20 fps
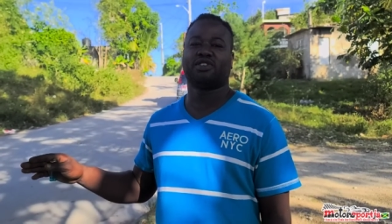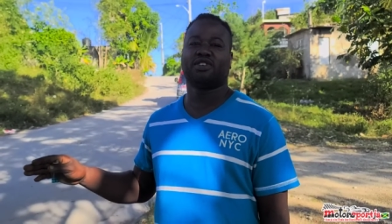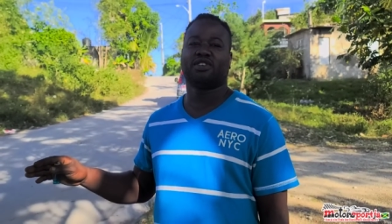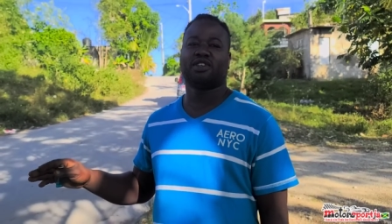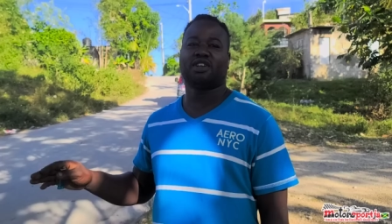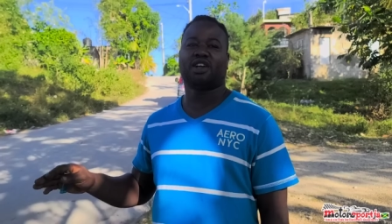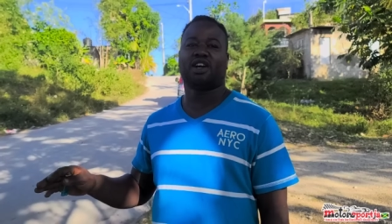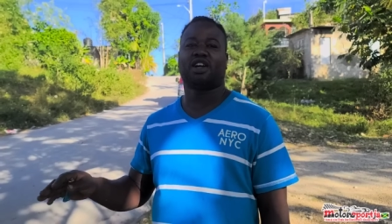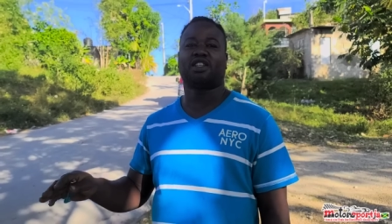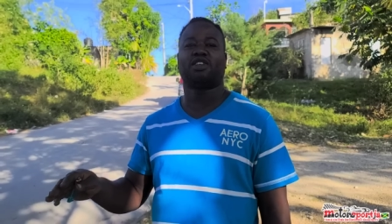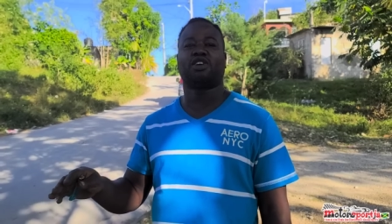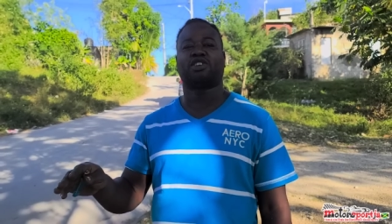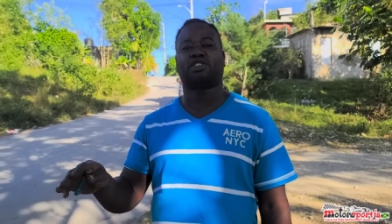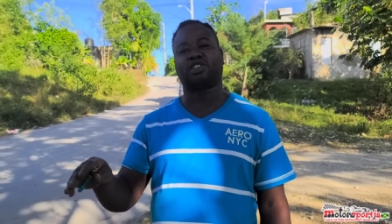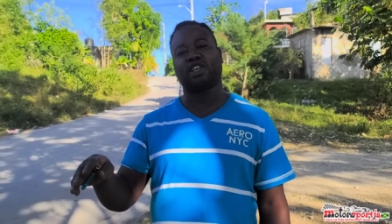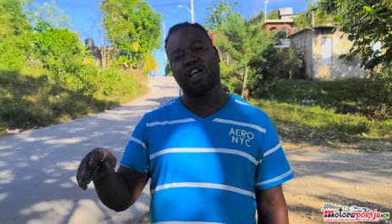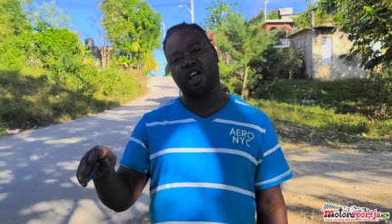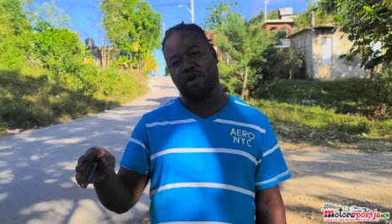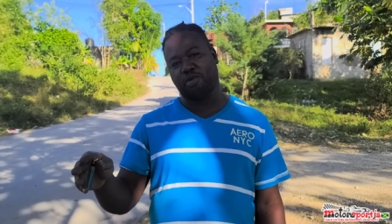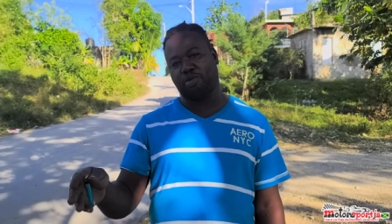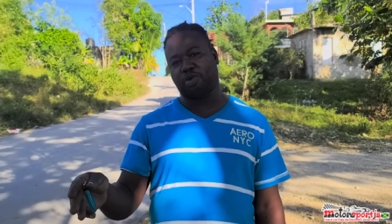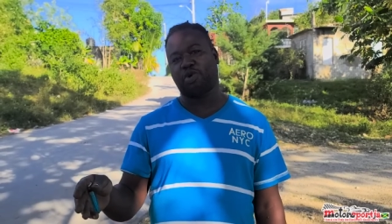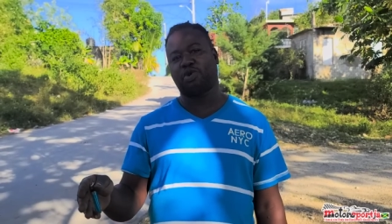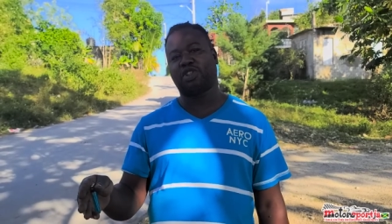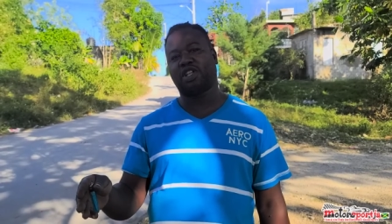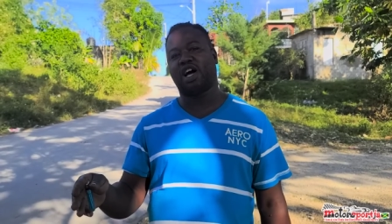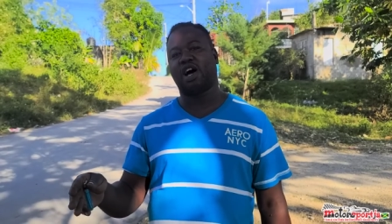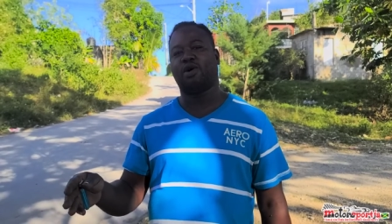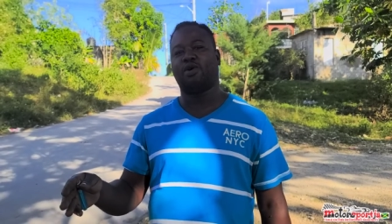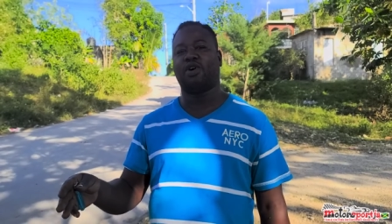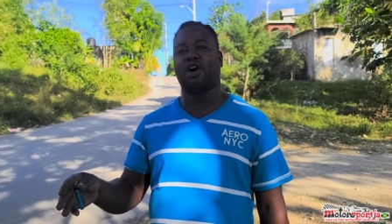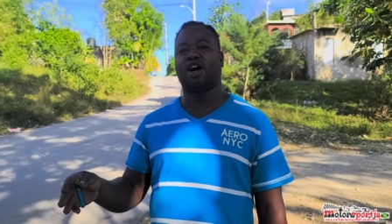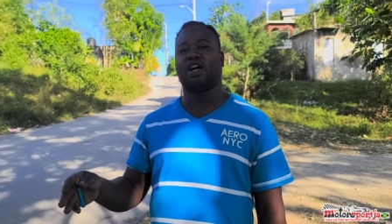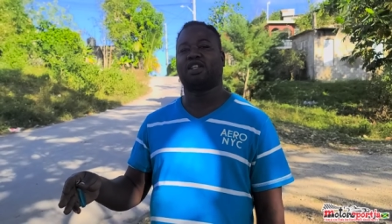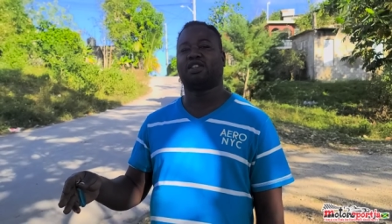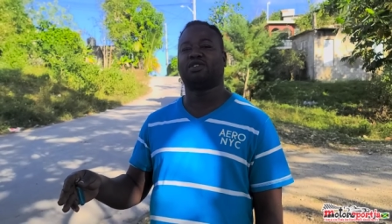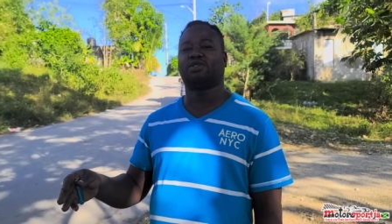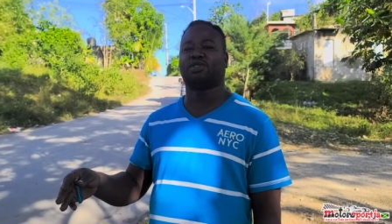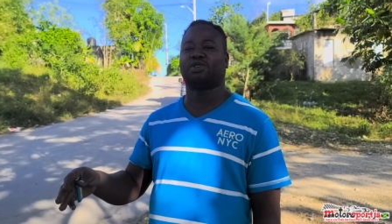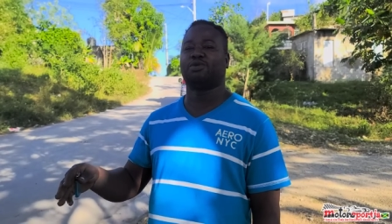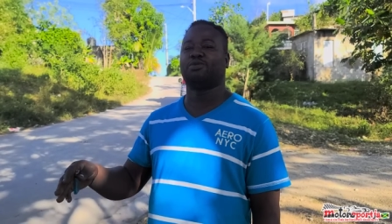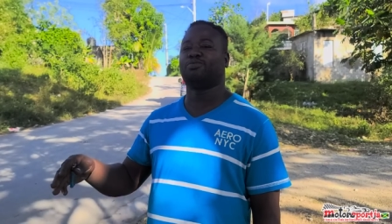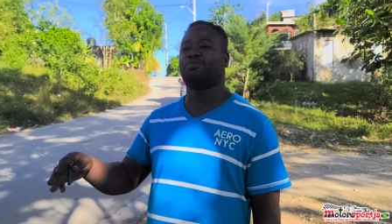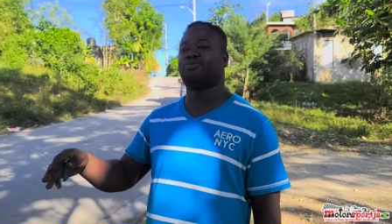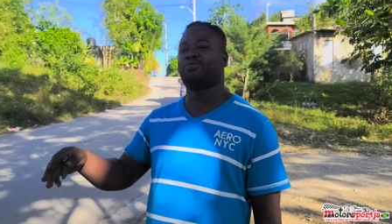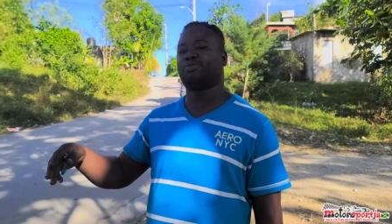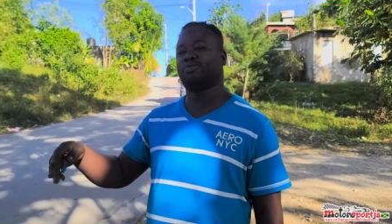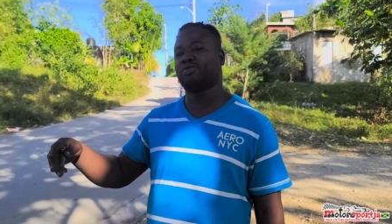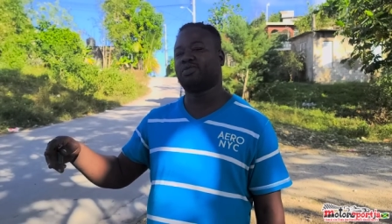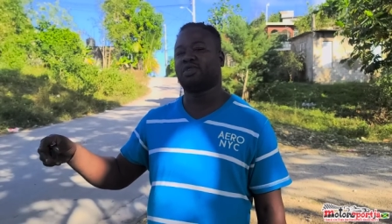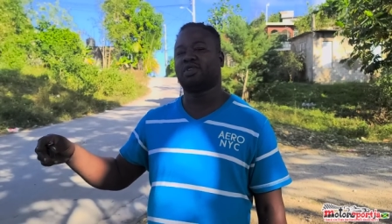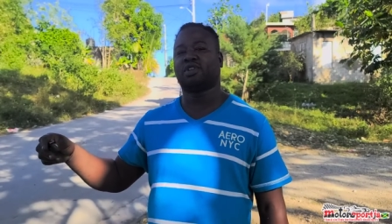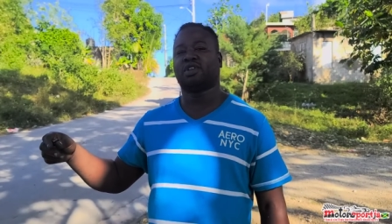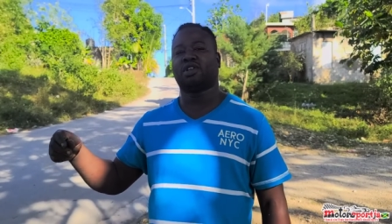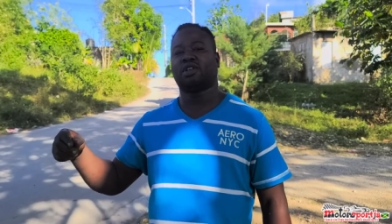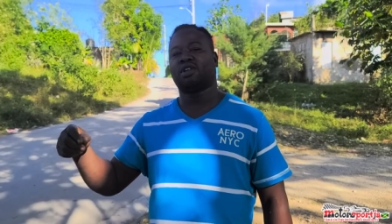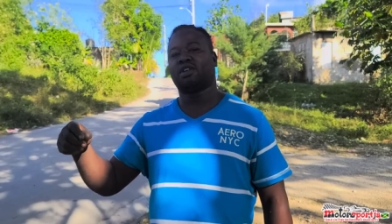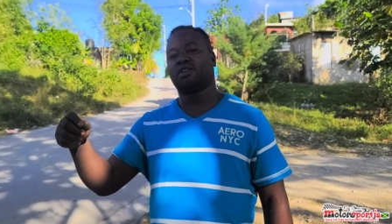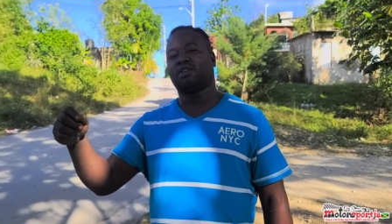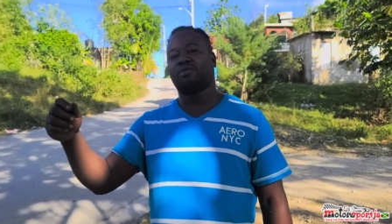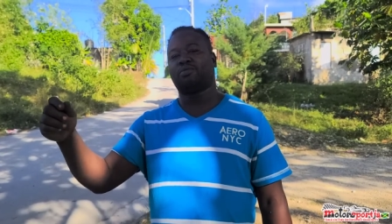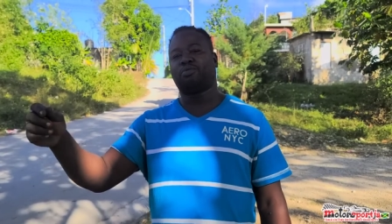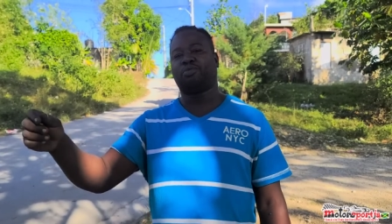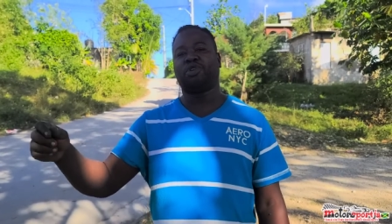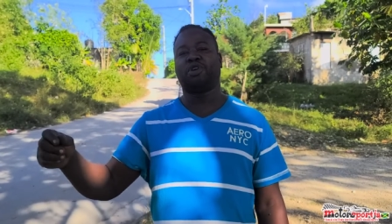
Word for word: Yeah. It just help you than want some real man.